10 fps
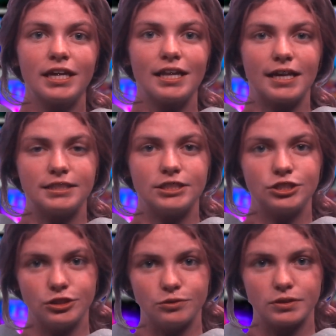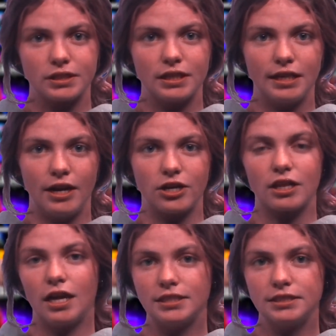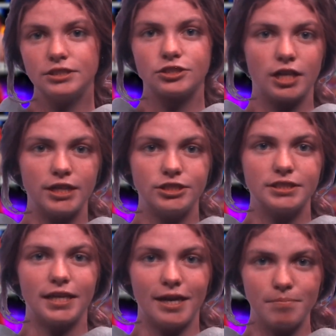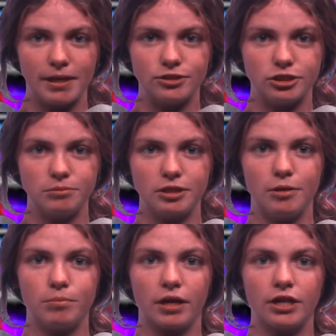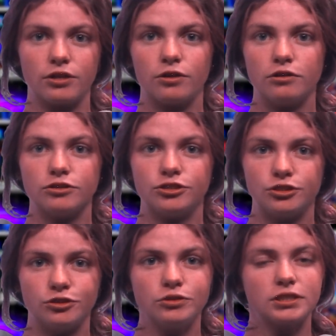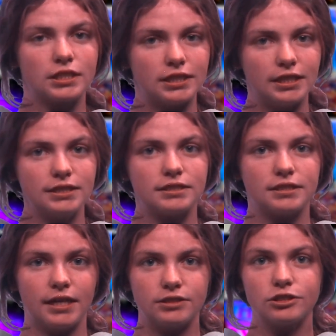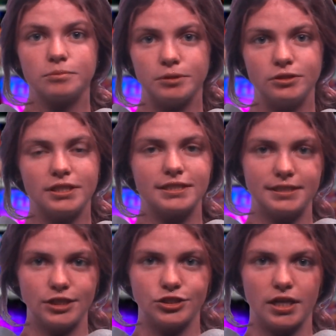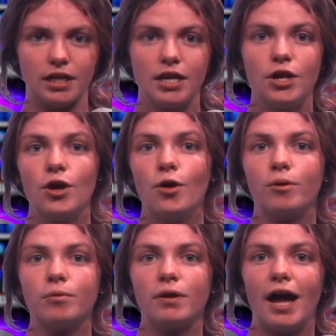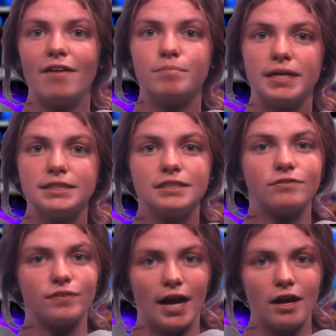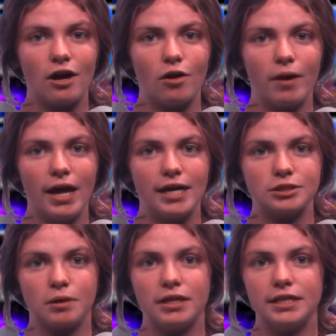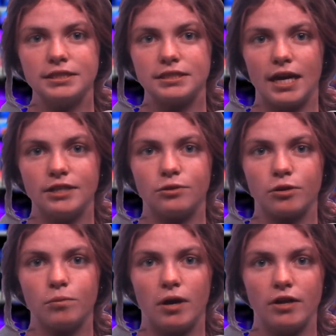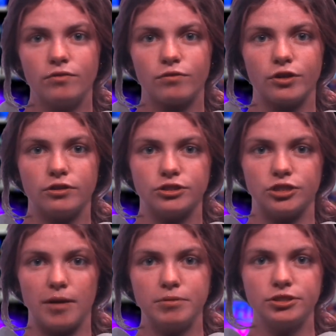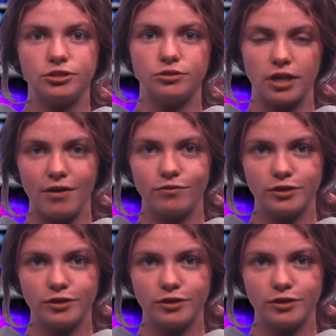collecting shoes. Clean out your closets, garages, and bedrooms and bring in your old shoes, cleats, sandals, boots, etc. We will have bins in the flag hallway as well inside door one for you to drop your shoes off for